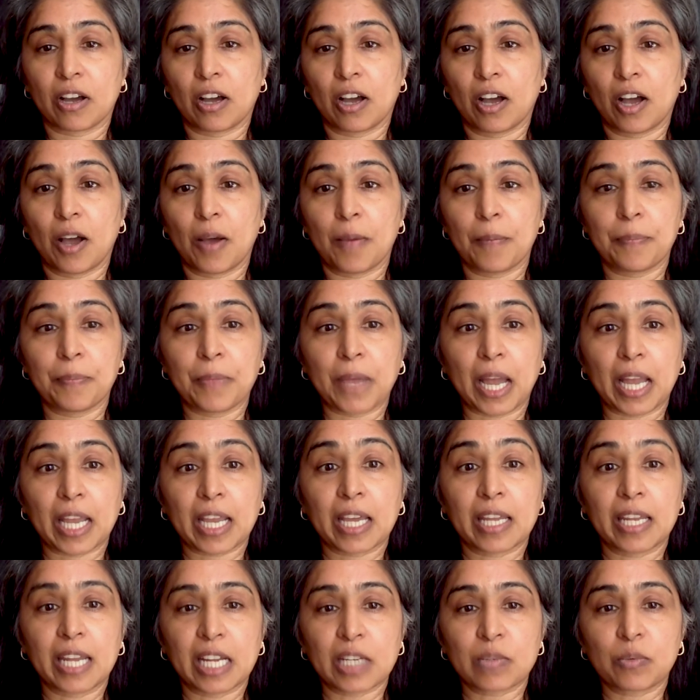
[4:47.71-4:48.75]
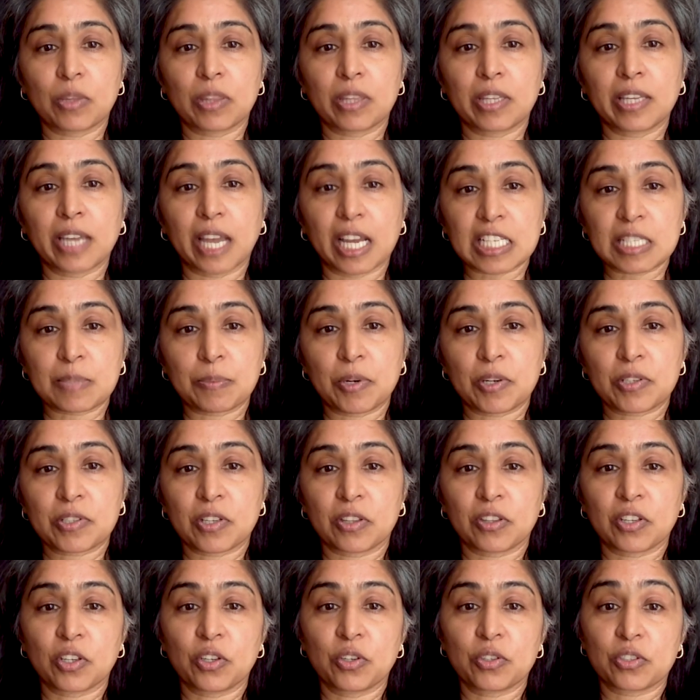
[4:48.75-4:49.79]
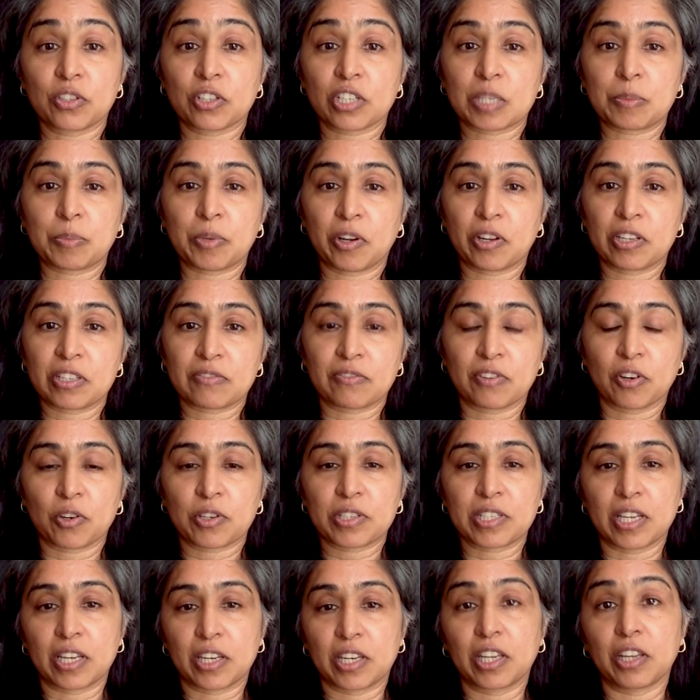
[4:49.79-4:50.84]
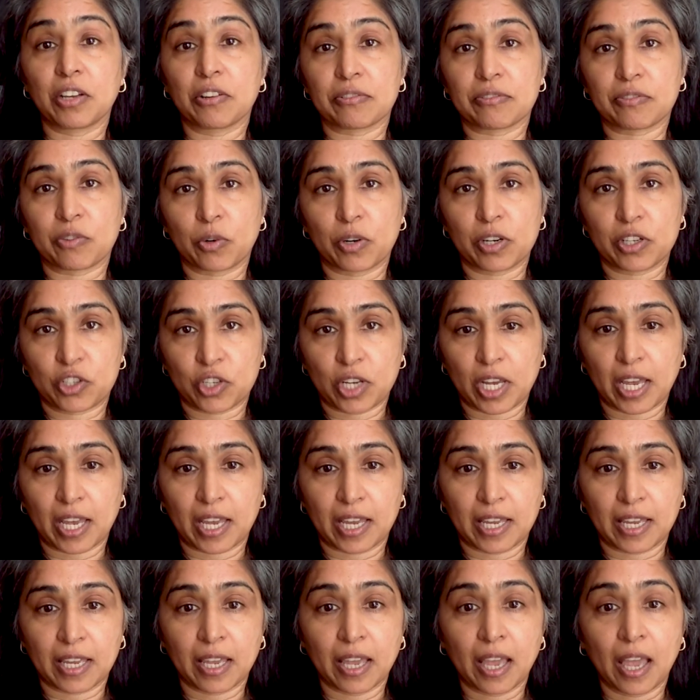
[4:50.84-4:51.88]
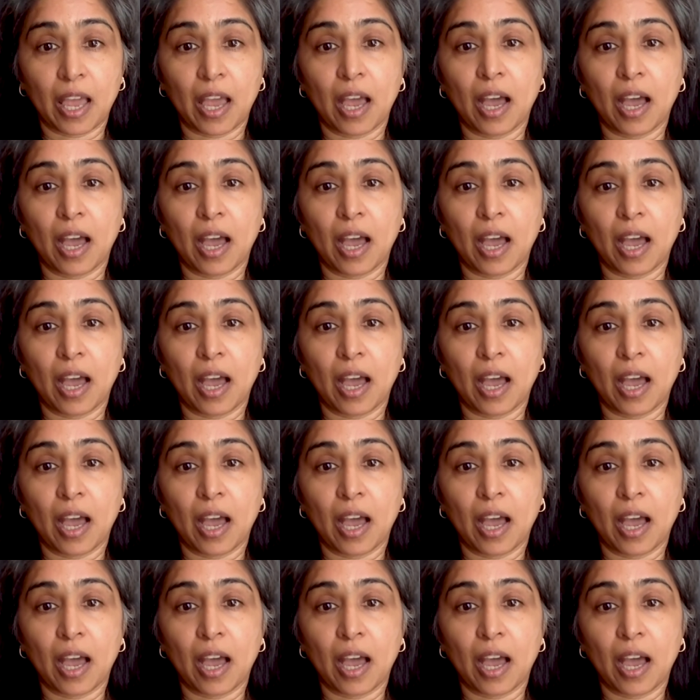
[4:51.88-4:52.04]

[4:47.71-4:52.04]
I connect with the experts and the user experience folks at Neo4j.